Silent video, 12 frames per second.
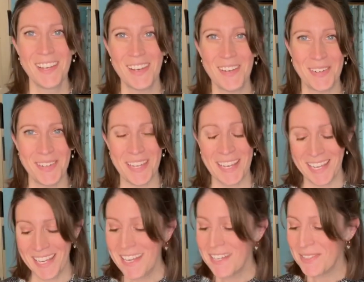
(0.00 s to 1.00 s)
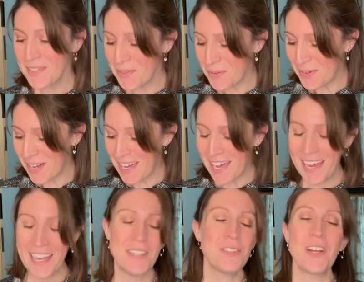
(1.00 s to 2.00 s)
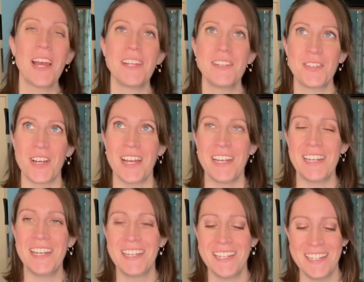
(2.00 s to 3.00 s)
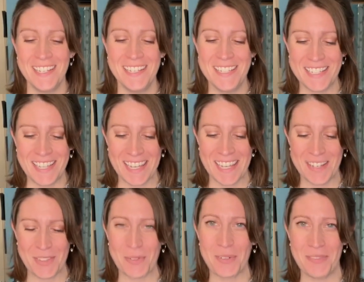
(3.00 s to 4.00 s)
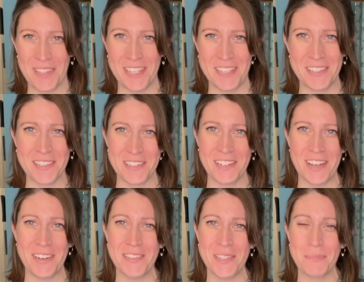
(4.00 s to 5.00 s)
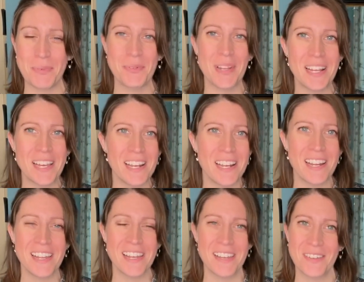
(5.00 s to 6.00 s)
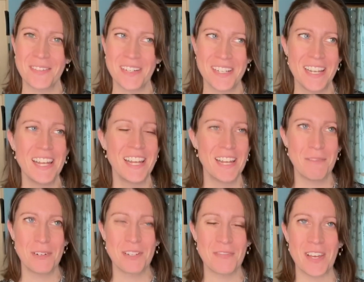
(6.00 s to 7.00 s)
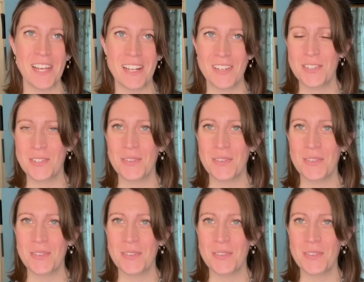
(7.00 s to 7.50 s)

Okay, so I tried and tried to get sort of the insert out of this boot. I got it out of the other one. It worked fine. I'll show